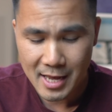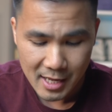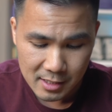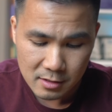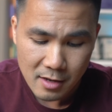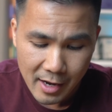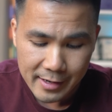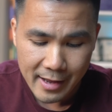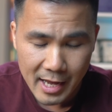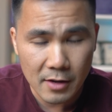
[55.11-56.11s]
is
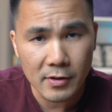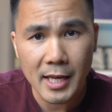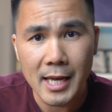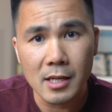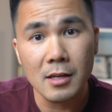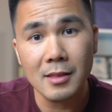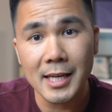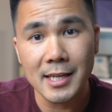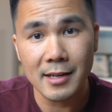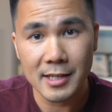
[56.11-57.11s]
not having any
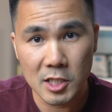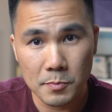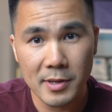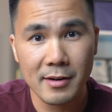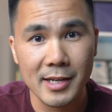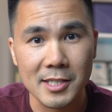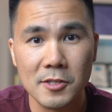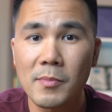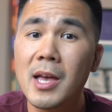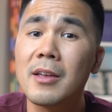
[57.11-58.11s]
Lightning experience.